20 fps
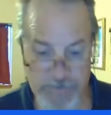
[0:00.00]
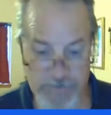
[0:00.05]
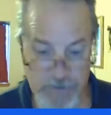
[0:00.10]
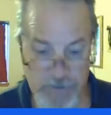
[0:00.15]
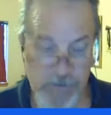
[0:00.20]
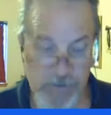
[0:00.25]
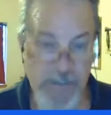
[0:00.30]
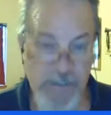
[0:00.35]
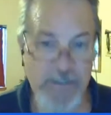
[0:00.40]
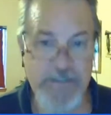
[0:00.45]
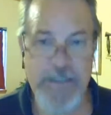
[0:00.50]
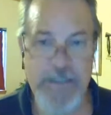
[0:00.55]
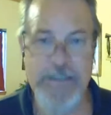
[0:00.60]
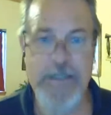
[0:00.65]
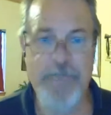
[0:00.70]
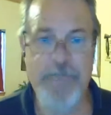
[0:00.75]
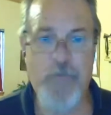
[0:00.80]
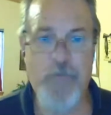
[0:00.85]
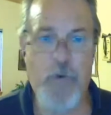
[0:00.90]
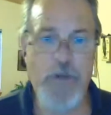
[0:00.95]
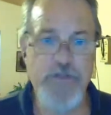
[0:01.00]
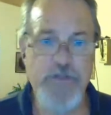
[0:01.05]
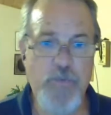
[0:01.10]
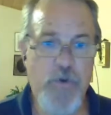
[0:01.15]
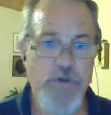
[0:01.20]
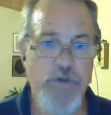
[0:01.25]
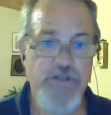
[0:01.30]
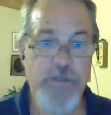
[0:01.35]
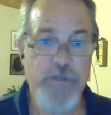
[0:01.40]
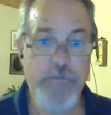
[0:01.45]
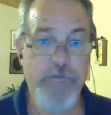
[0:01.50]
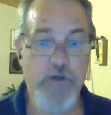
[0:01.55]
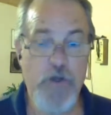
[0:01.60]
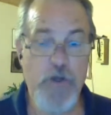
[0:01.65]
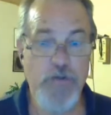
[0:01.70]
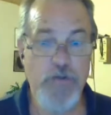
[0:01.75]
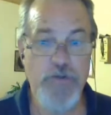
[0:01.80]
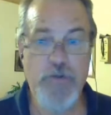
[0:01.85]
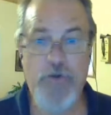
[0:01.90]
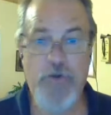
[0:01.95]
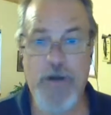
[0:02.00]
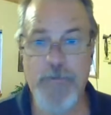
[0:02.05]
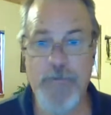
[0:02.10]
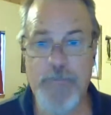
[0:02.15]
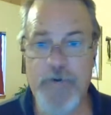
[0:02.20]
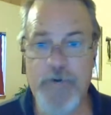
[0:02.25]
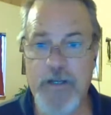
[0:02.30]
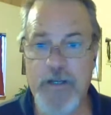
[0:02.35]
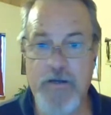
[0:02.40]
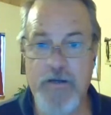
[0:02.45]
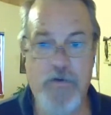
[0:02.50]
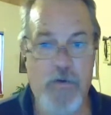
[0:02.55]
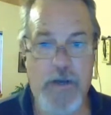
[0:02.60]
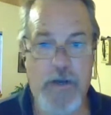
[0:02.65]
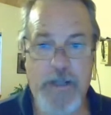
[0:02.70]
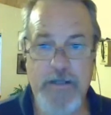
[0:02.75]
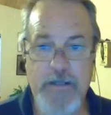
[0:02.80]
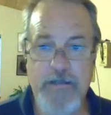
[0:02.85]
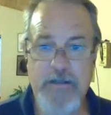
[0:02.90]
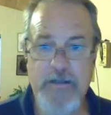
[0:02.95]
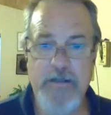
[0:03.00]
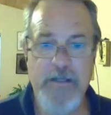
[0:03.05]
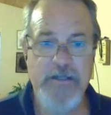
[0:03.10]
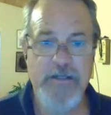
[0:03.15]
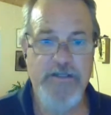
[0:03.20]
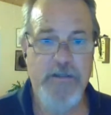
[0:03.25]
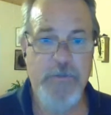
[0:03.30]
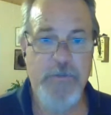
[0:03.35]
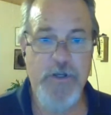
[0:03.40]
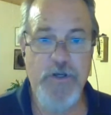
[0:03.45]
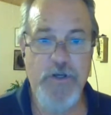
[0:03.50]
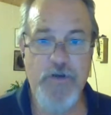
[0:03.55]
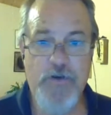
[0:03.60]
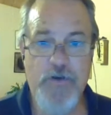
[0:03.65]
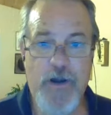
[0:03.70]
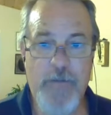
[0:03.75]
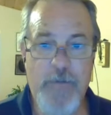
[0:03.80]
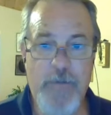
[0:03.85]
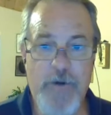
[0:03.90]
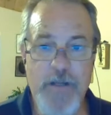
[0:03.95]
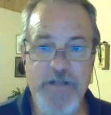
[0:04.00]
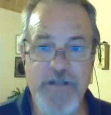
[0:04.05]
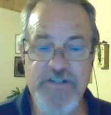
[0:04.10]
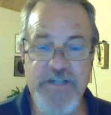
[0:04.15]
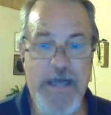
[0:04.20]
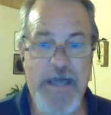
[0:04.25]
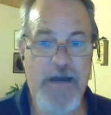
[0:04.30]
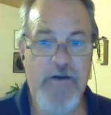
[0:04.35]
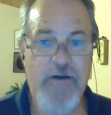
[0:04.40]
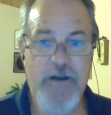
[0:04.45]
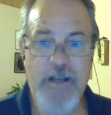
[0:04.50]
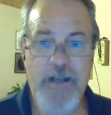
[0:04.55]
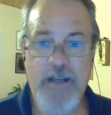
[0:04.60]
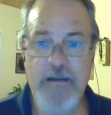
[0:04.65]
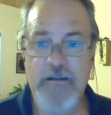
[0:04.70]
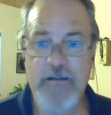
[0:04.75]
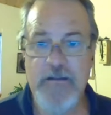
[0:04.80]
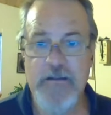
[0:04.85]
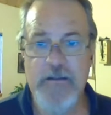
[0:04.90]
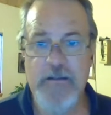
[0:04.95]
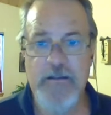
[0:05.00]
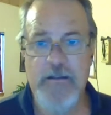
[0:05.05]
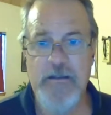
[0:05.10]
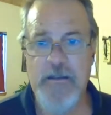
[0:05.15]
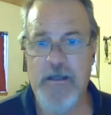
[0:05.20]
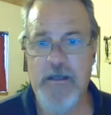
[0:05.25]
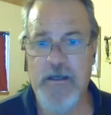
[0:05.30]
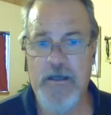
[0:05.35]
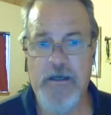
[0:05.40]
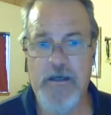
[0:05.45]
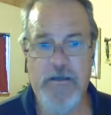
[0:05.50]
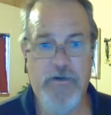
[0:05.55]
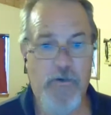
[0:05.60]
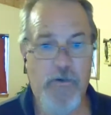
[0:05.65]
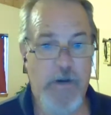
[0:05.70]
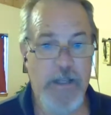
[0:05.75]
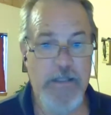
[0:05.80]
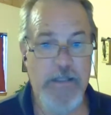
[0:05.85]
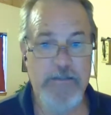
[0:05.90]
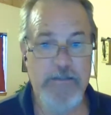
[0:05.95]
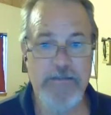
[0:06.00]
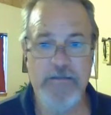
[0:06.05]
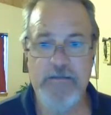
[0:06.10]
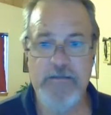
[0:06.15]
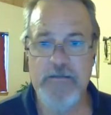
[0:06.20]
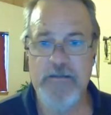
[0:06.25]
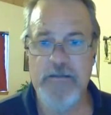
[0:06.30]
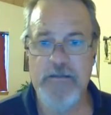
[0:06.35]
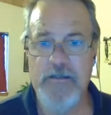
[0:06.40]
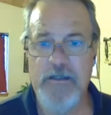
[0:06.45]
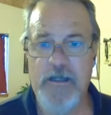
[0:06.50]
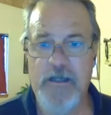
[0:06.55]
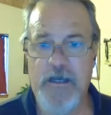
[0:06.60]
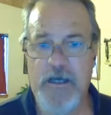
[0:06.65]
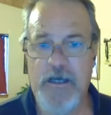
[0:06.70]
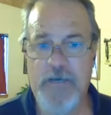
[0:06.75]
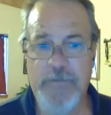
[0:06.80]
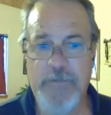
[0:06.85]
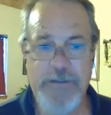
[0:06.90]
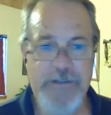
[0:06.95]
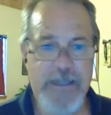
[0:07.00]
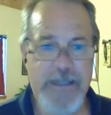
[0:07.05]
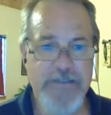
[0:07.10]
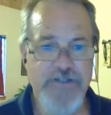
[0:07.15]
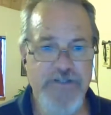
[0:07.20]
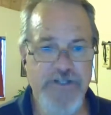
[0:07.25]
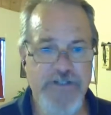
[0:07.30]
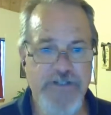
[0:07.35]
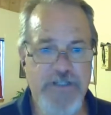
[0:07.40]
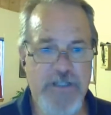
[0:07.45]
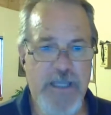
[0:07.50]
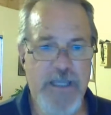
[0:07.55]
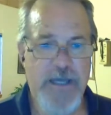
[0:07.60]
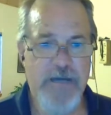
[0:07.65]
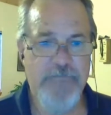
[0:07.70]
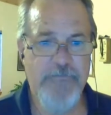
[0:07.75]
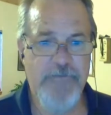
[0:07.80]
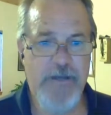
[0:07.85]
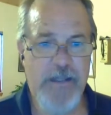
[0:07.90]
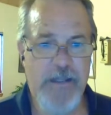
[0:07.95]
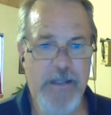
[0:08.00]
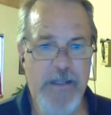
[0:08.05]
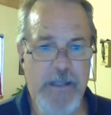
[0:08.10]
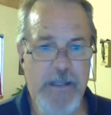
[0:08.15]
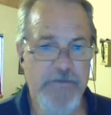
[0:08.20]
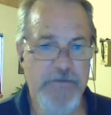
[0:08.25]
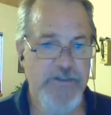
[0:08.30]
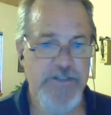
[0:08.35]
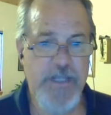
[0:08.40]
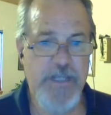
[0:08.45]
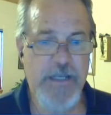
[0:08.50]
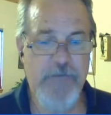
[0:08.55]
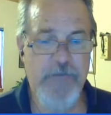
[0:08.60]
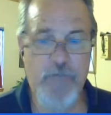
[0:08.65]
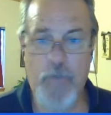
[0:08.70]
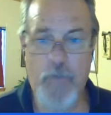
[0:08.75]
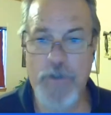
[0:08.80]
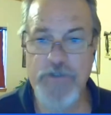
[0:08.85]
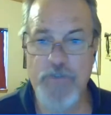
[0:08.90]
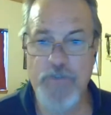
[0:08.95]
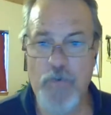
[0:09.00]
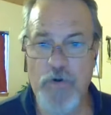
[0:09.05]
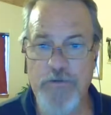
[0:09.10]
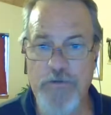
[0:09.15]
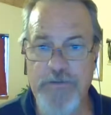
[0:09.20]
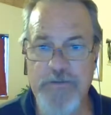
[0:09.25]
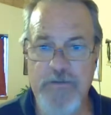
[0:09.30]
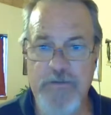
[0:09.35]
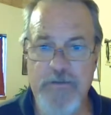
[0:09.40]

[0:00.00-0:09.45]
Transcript: So take that for what it's worth. Some of you don't do Grand Prix, great. Some of you do Grand Prix on Saturday, great. But that's just kind of and just take it for what it's worth.